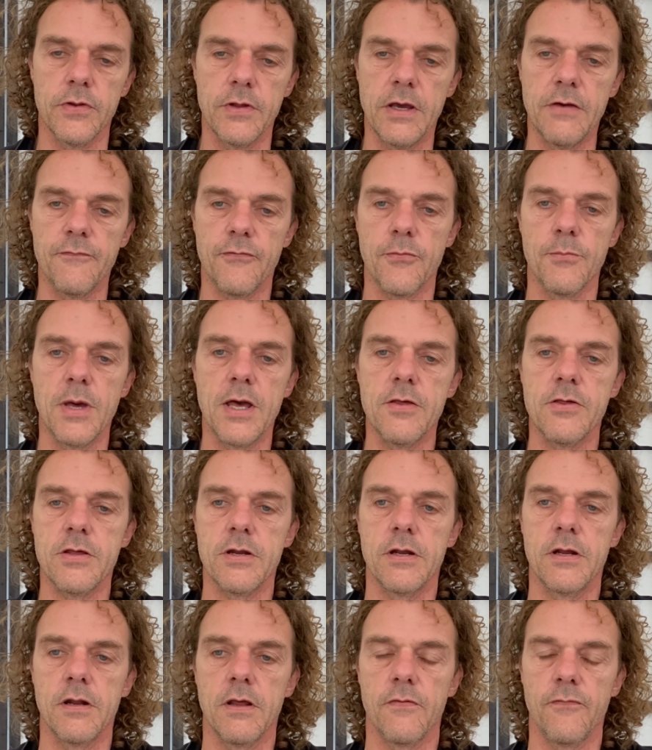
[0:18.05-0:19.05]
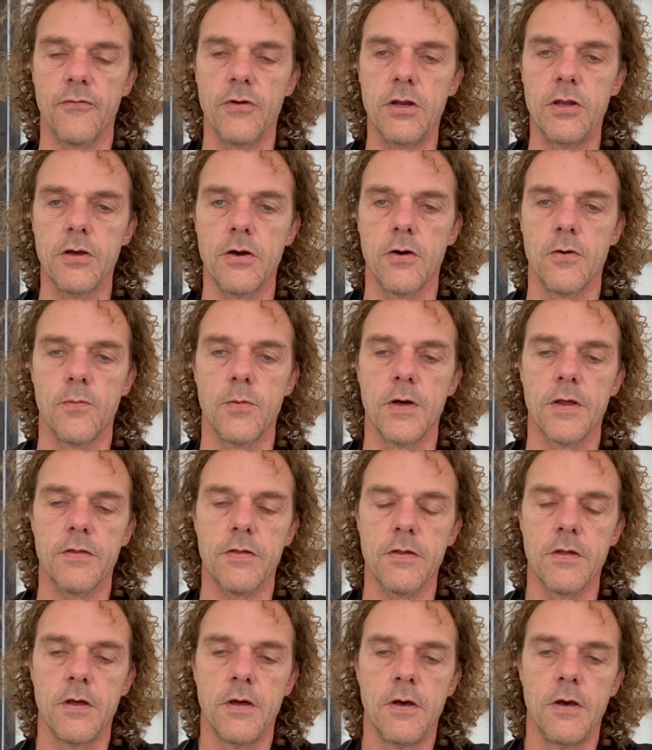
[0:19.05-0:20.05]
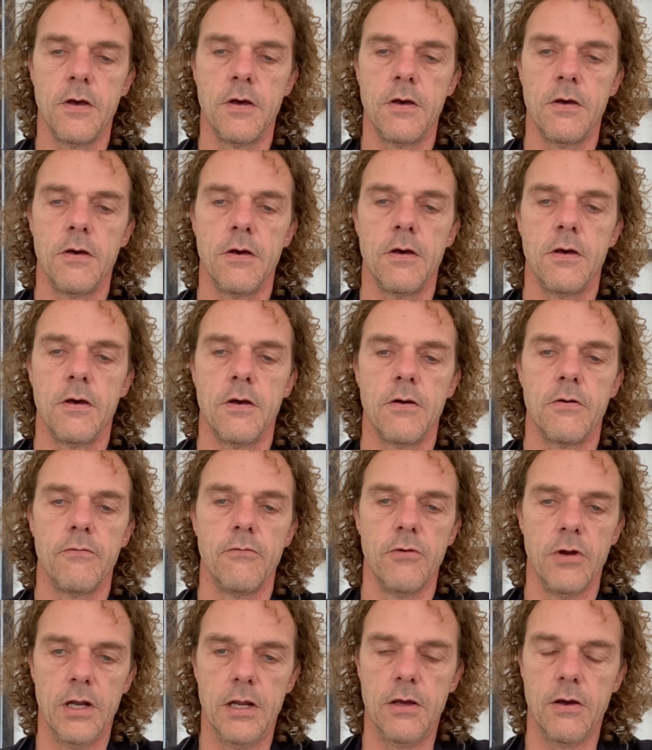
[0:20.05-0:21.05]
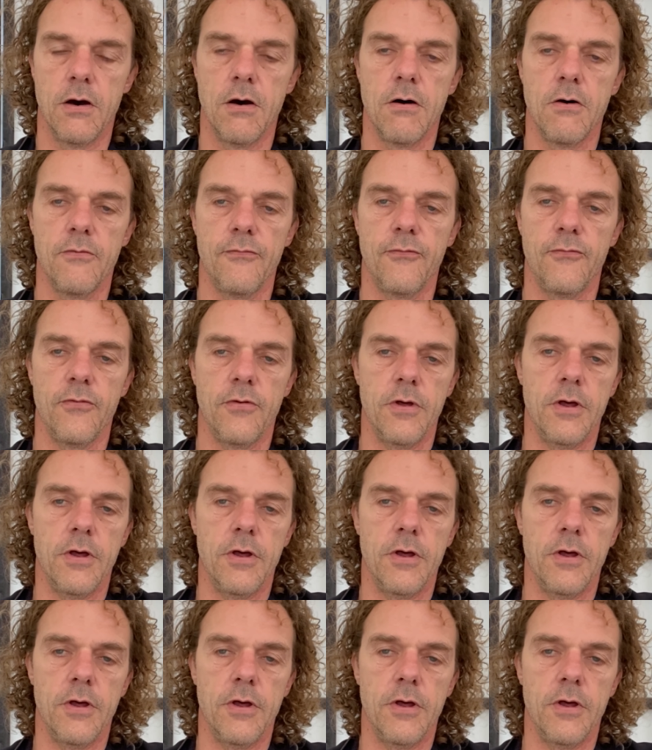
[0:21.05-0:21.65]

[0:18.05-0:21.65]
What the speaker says: the information in that video was really off.